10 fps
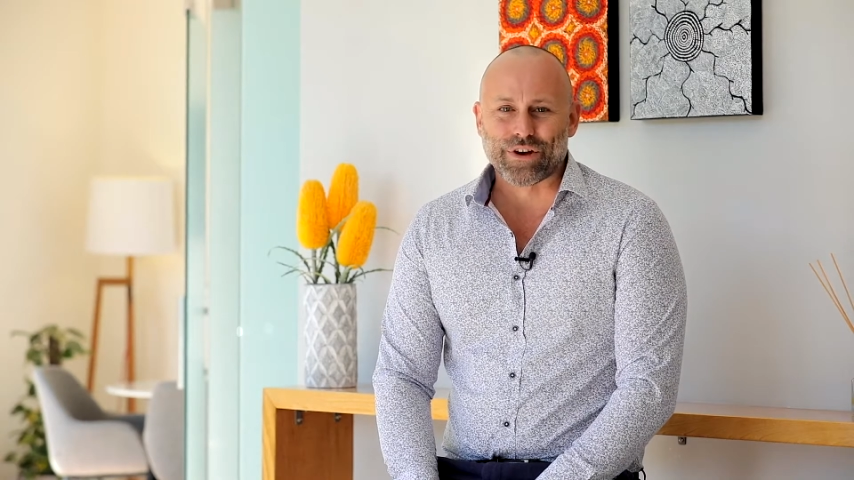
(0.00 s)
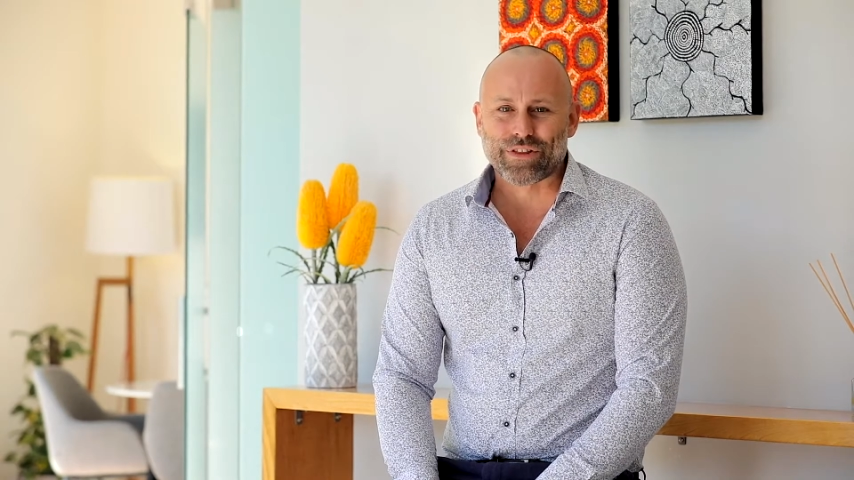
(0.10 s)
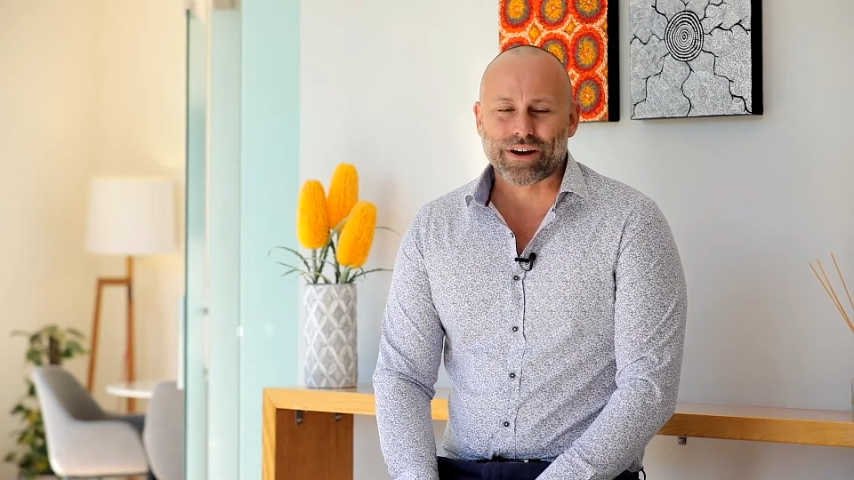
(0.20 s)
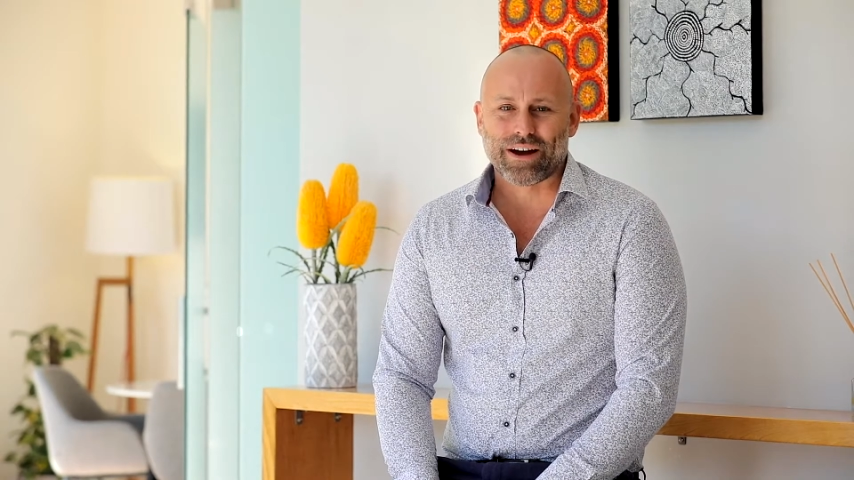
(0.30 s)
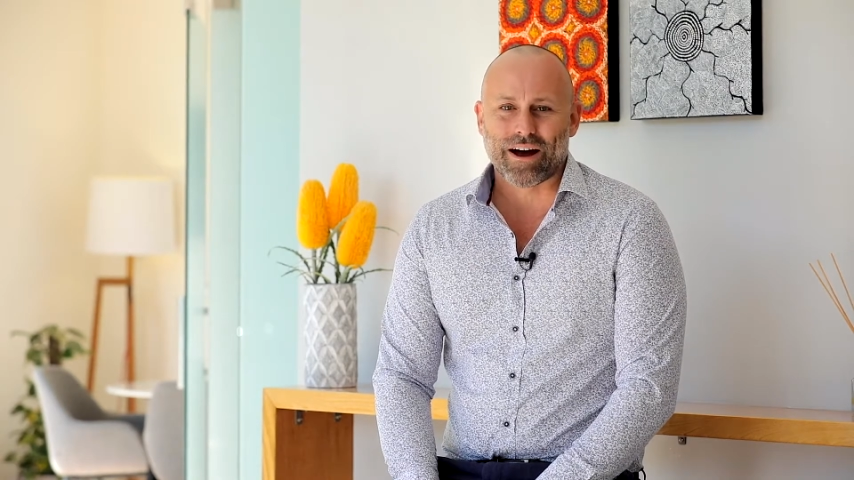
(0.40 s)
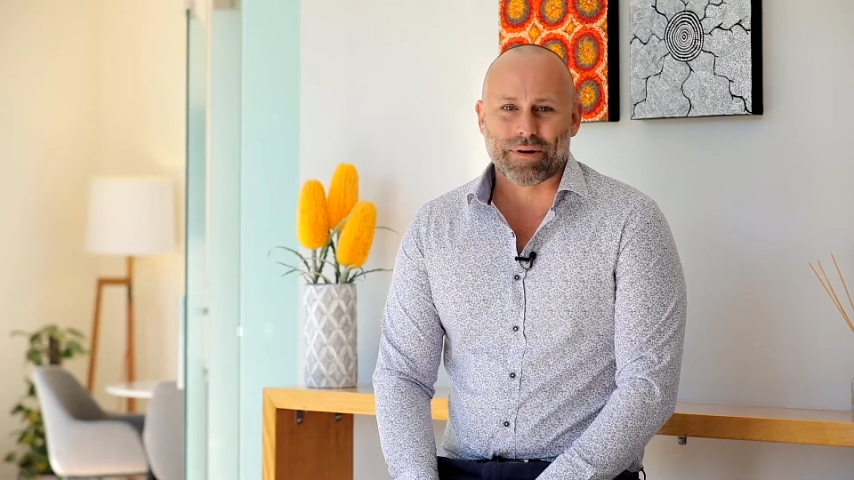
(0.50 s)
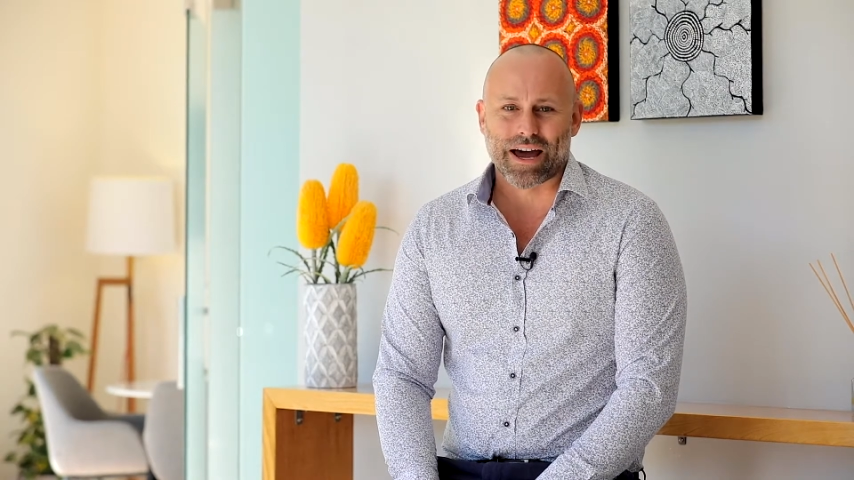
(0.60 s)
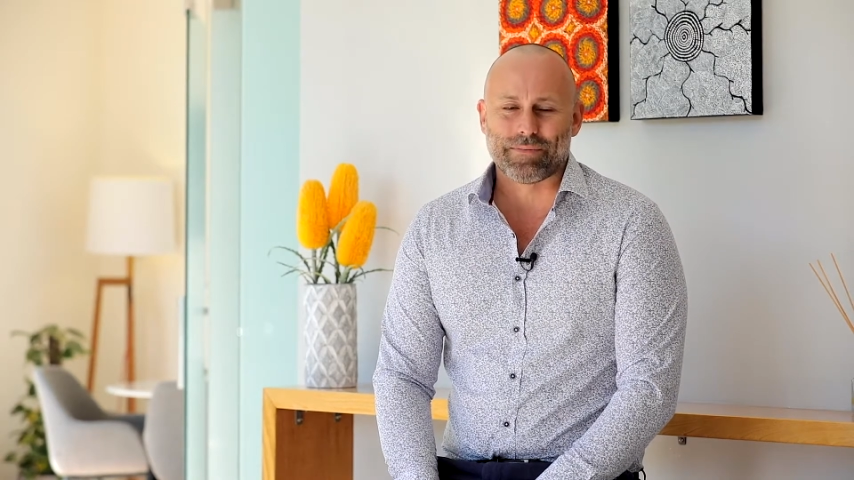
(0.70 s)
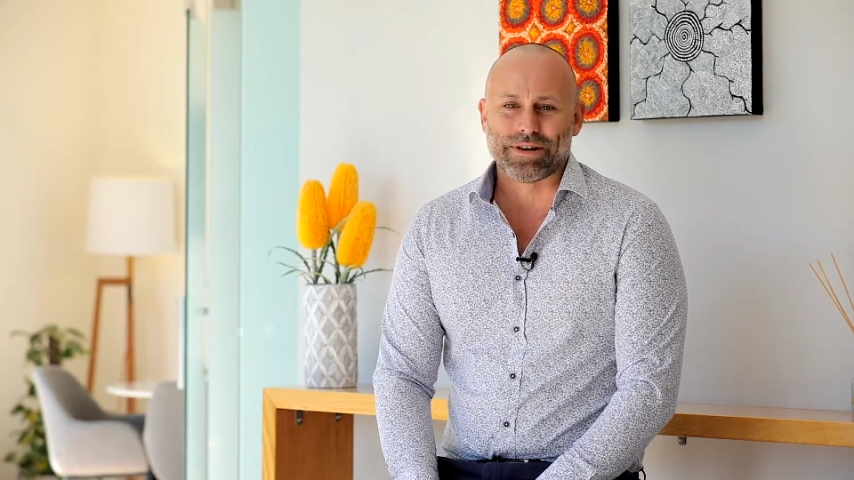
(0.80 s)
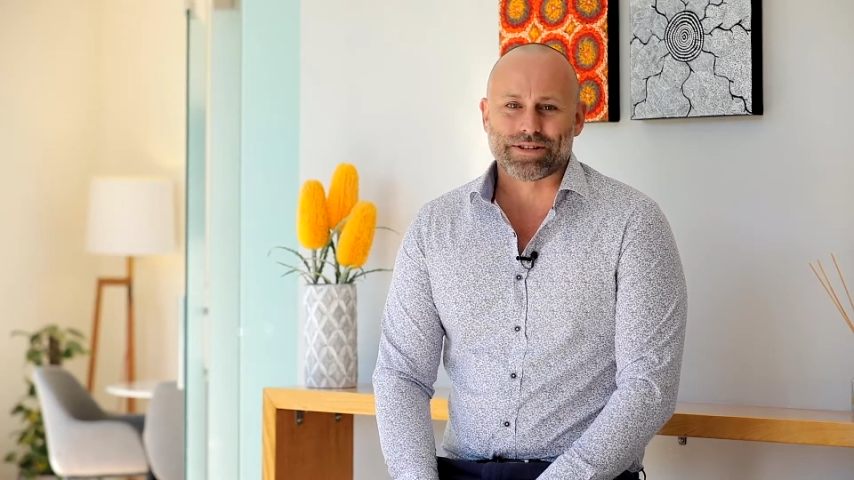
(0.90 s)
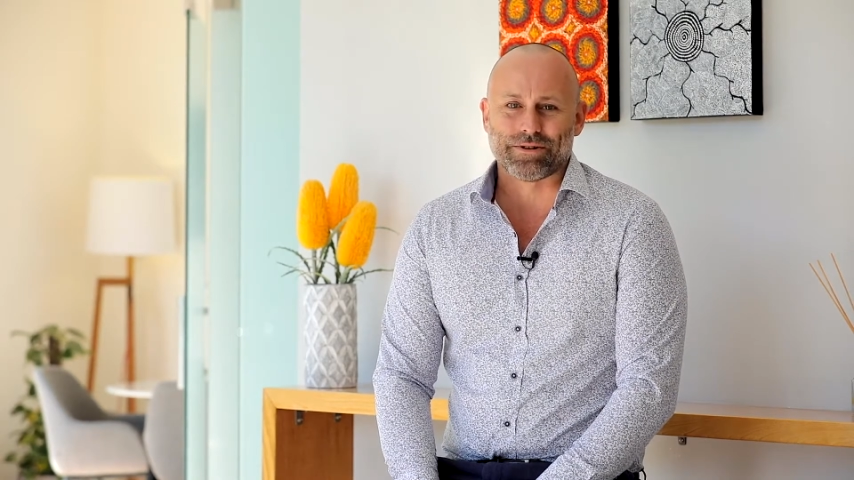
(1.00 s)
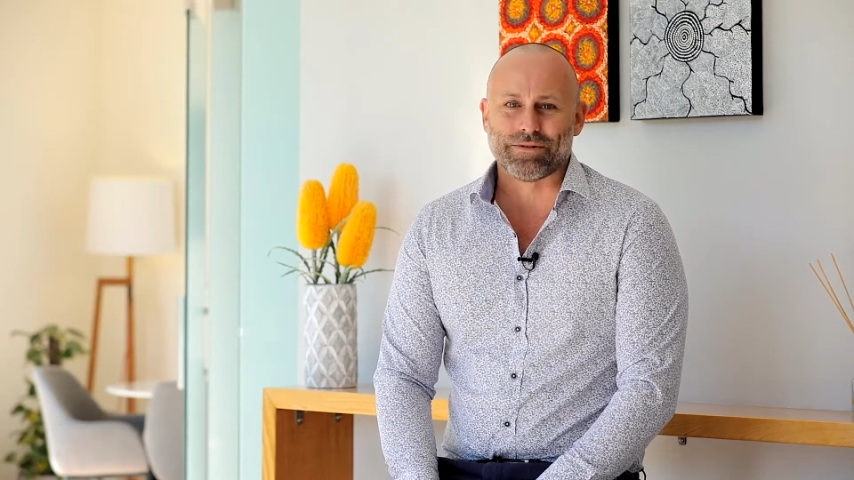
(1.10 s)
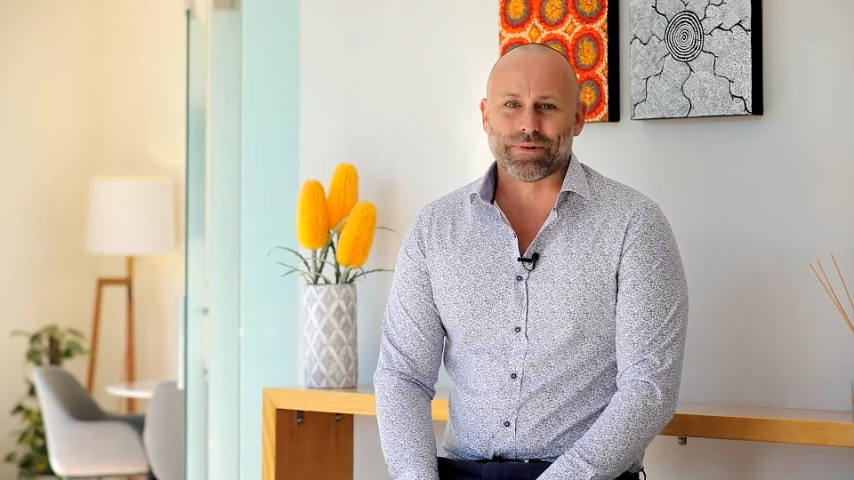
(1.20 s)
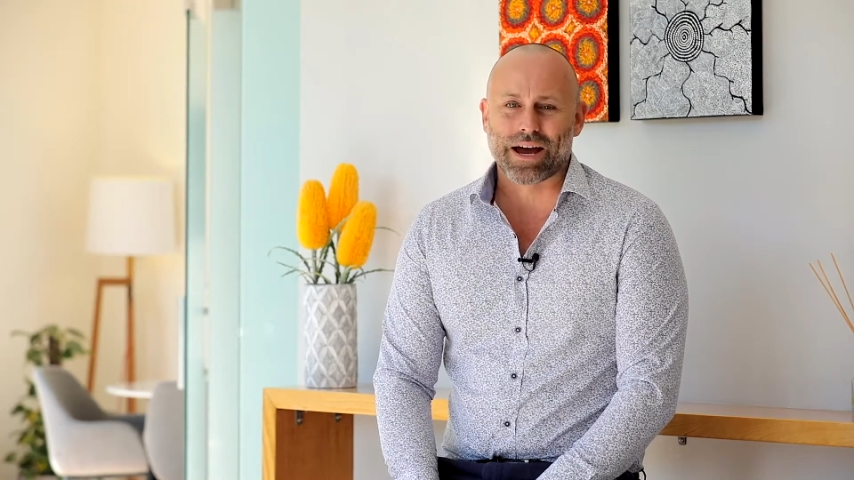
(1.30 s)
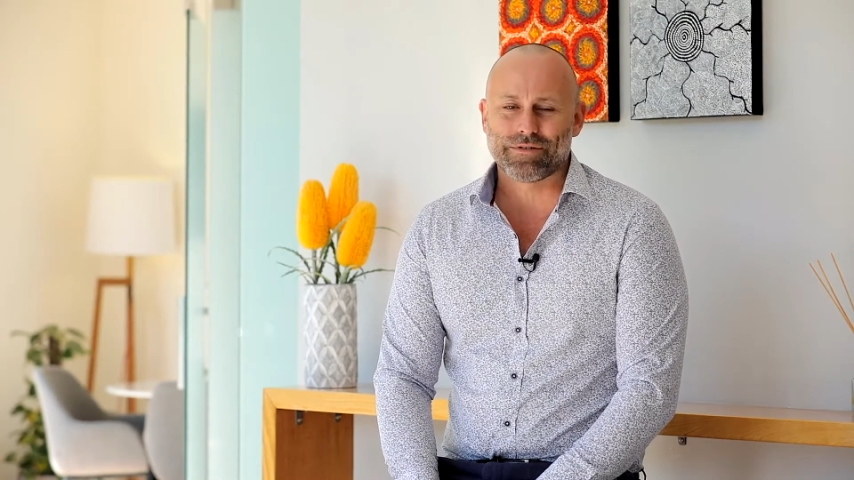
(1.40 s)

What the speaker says: I'm happy to have a